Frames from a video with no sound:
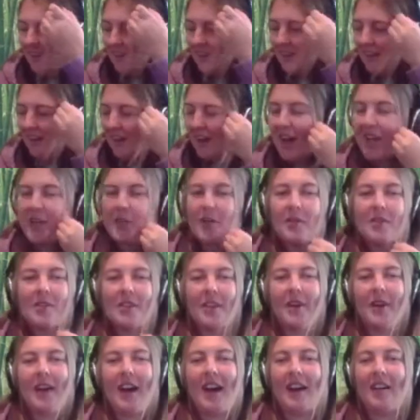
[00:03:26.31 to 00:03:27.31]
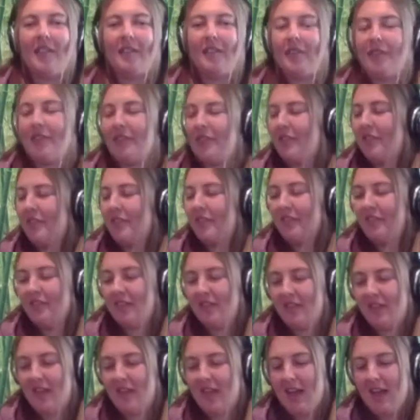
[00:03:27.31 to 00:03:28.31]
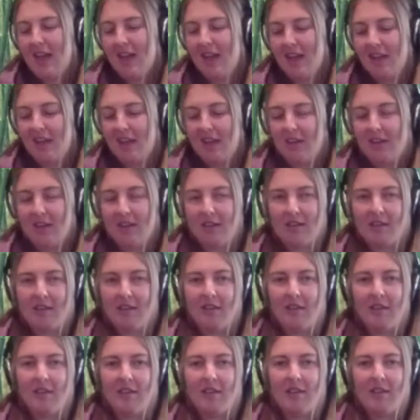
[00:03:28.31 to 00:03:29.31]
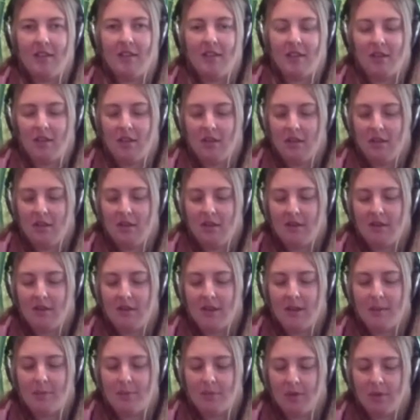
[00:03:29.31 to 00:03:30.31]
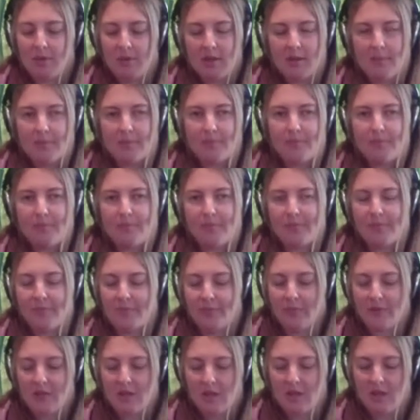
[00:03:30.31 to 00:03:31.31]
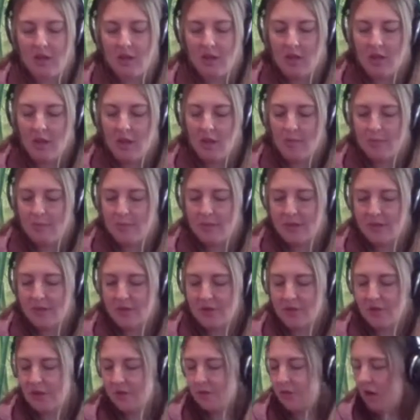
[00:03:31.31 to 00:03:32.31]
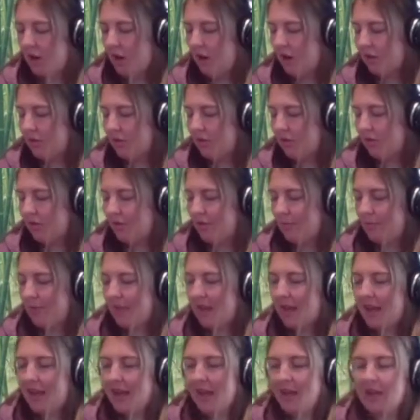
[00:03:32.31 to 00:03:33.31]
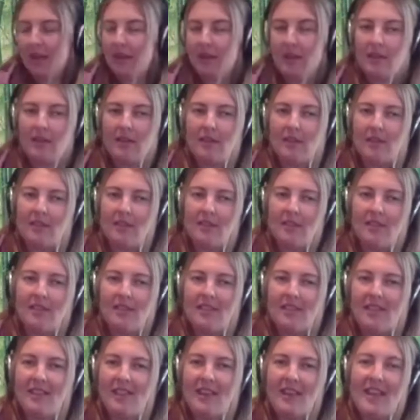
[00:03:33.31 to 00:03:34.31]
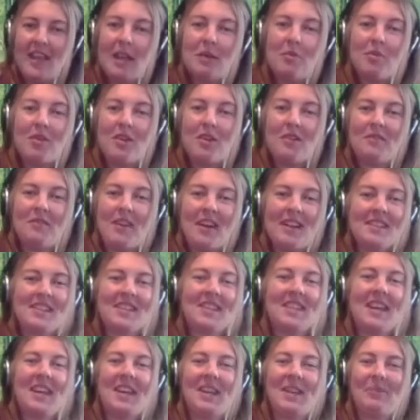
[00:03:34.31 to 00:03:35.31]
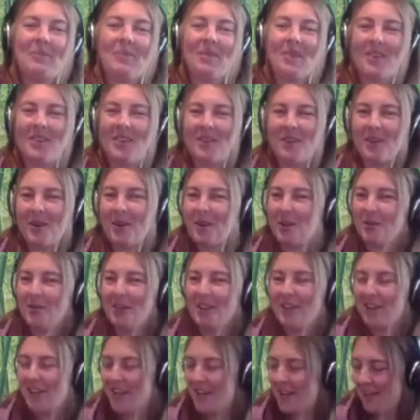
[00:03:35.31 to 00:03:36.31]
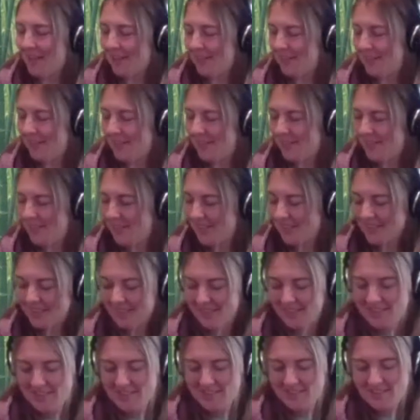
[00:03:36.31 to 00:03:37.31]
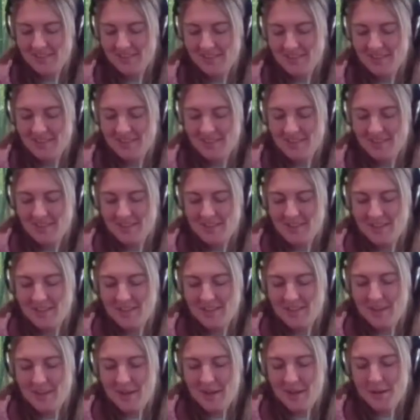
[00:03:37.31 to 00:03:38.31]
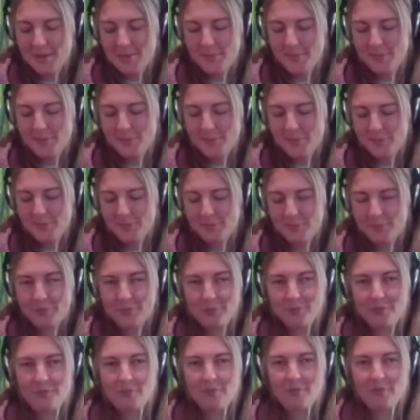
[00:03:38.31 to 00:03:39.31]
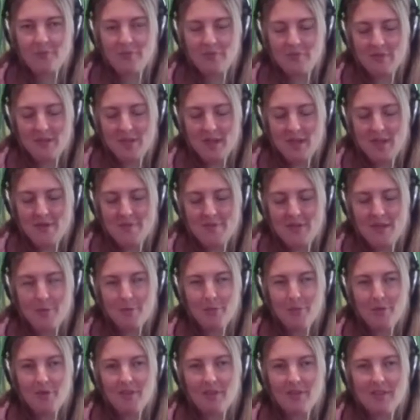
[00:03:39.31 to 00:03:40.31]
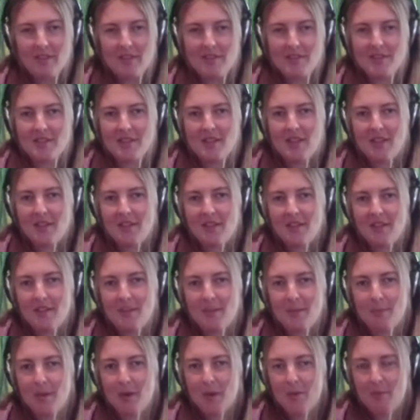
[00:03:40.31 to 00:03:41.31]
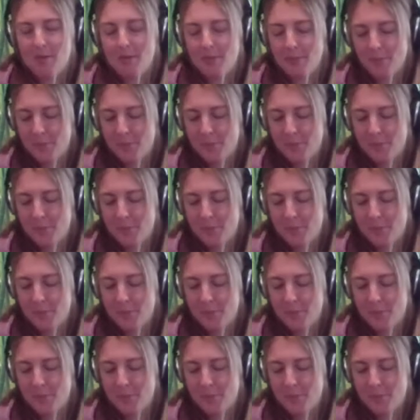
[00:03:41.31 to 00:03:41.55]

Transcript: I also have a Game Boy, because you can't play a Game Boy Advance game on a 3DS. I have Emerald inside it at the moment,